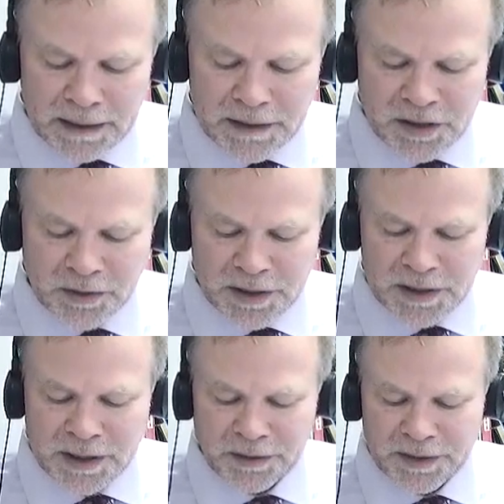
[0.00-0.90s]
so,
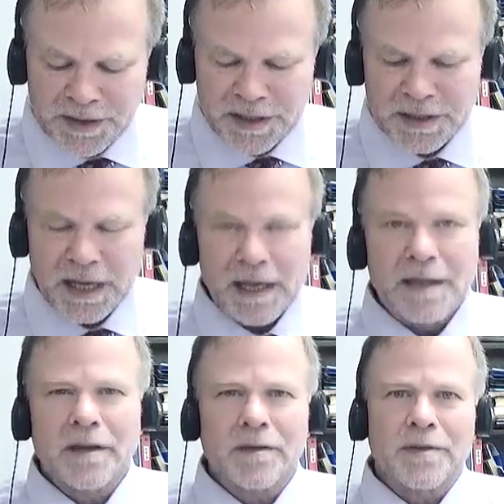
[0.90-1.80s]
this is
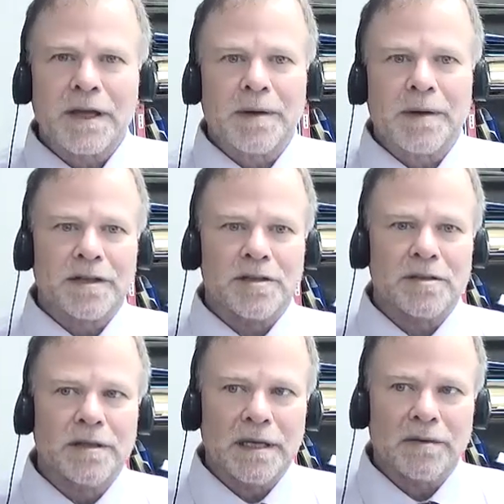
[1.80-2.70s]
the other thing about
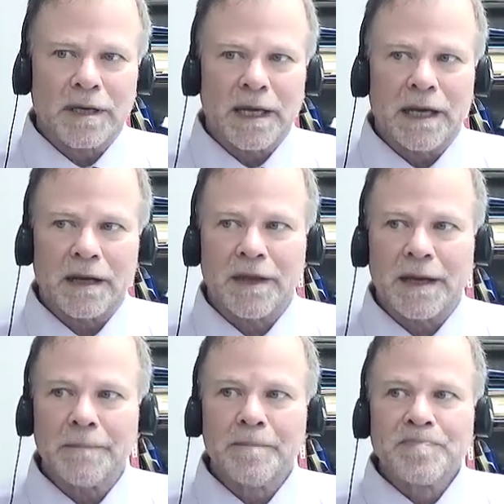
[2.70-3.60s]
the organic
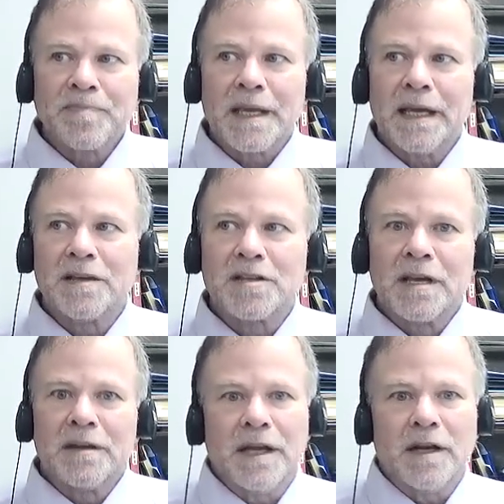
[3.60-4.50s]
thing is,
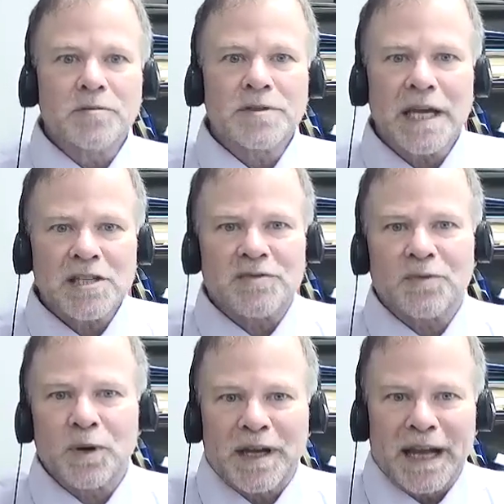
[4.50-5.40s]
they don't test
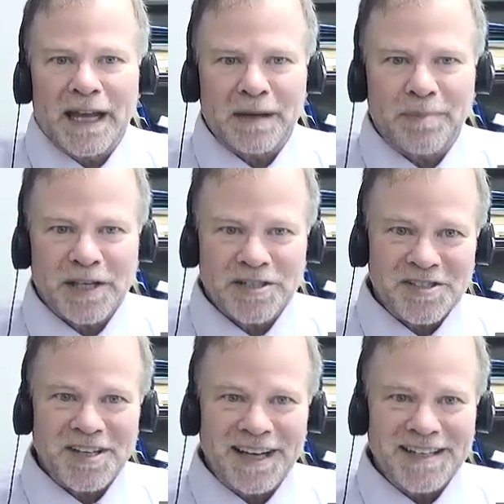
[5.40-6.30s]
for organic
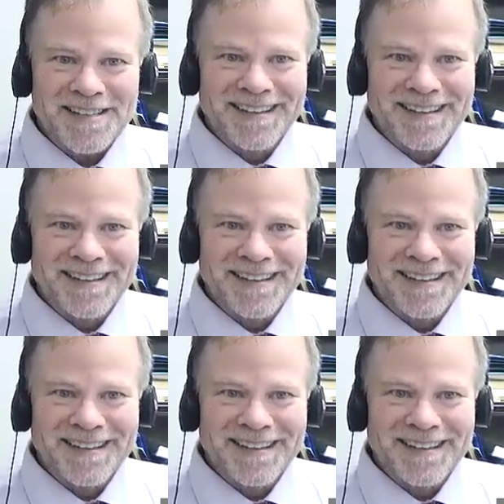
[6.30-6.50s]
pesticides.